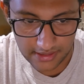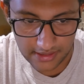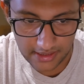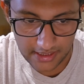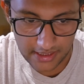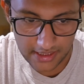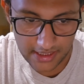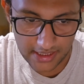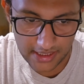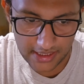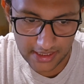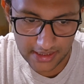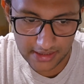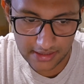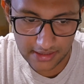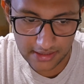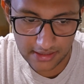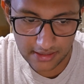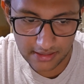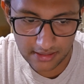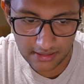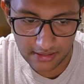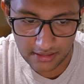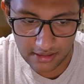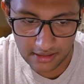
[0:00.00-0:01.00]
And
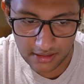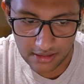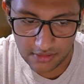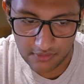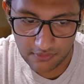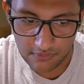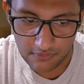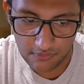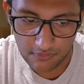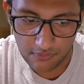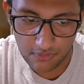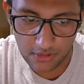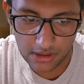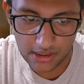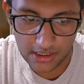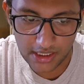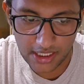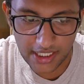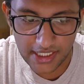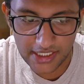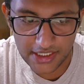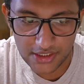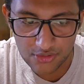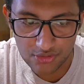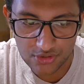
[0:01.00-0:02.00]
what
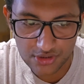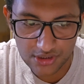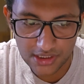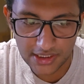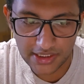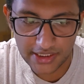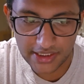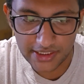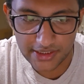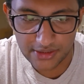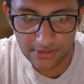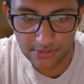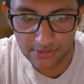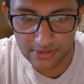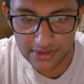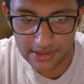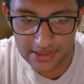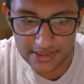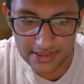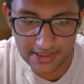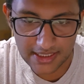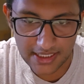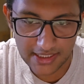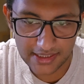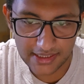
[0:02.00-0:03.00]
I usually do is
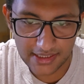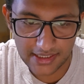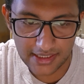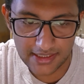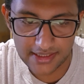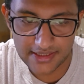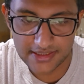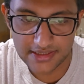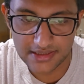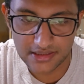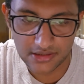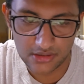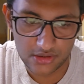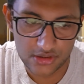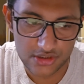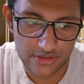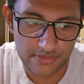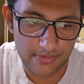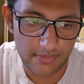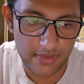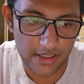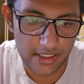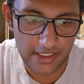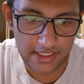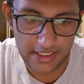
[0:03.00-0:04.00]
that I search
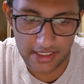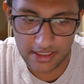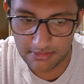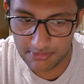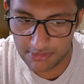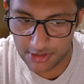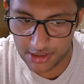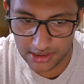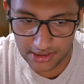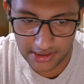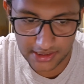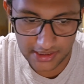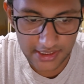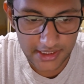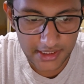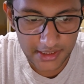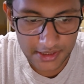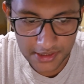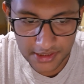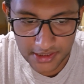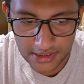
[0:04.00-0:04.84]
by MRT.